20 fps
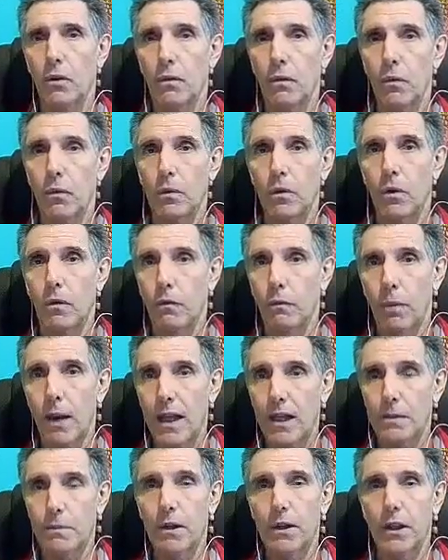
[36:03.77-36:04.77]
of
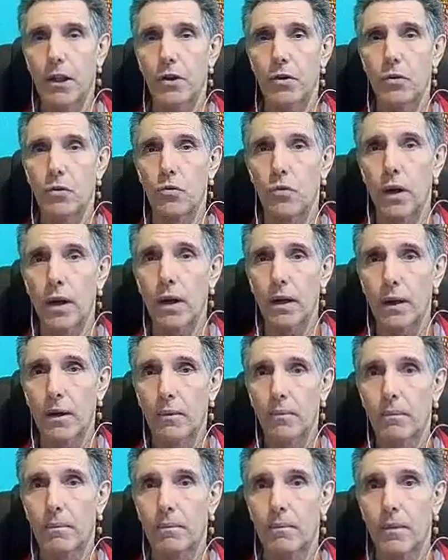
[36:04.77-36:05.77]
plasma that you drink,
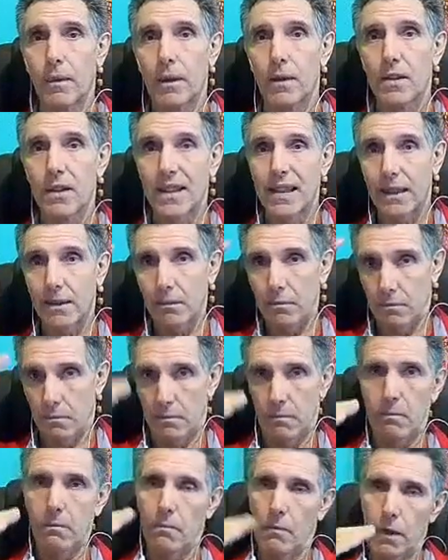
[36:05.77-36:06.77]

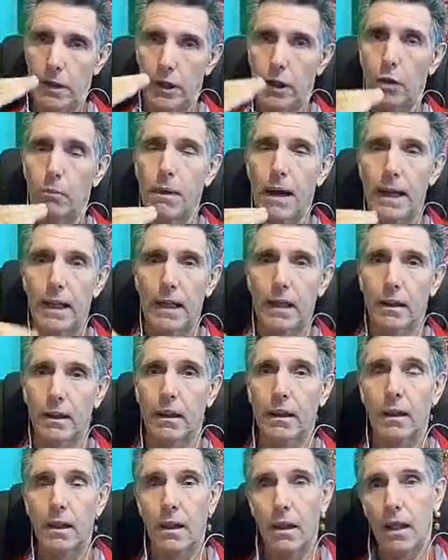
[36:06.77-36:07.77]
little by
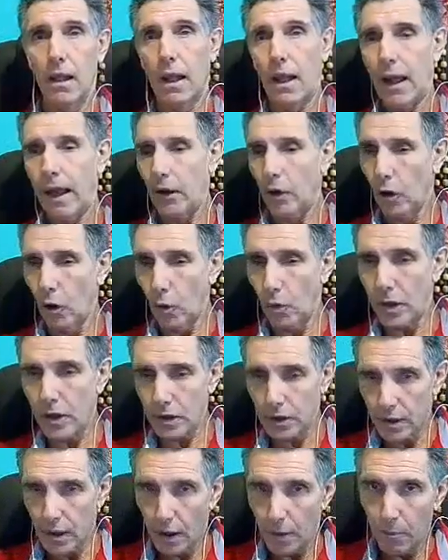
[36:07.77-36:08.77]
little, and
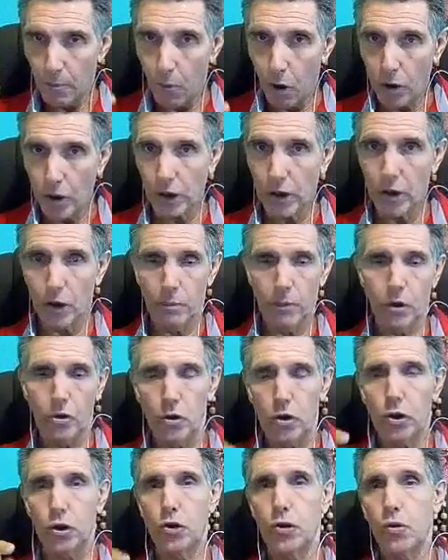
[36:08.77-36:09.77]
always monitor,
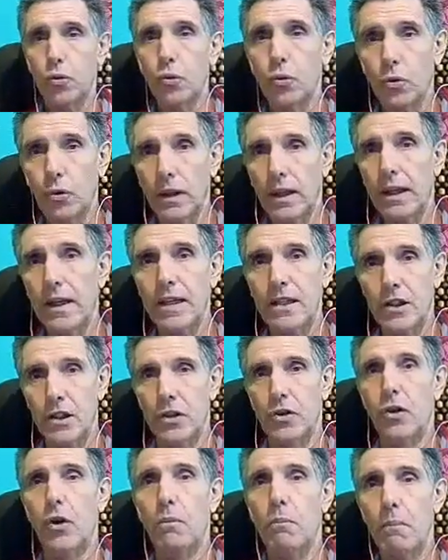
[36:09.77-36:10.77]
because stool
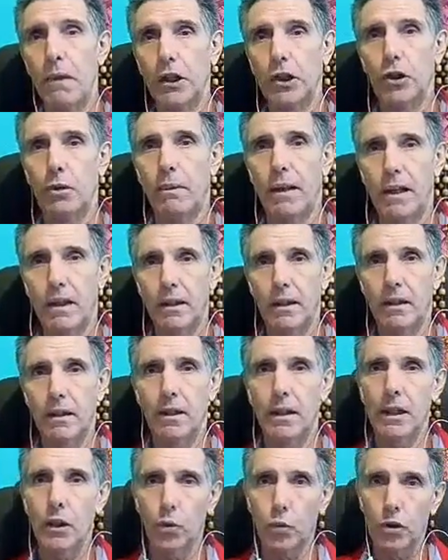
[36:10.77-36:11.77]
is your measurement.
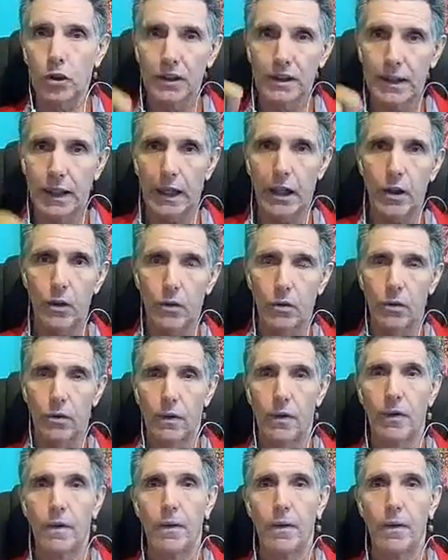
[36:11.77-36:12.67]
It will tell you.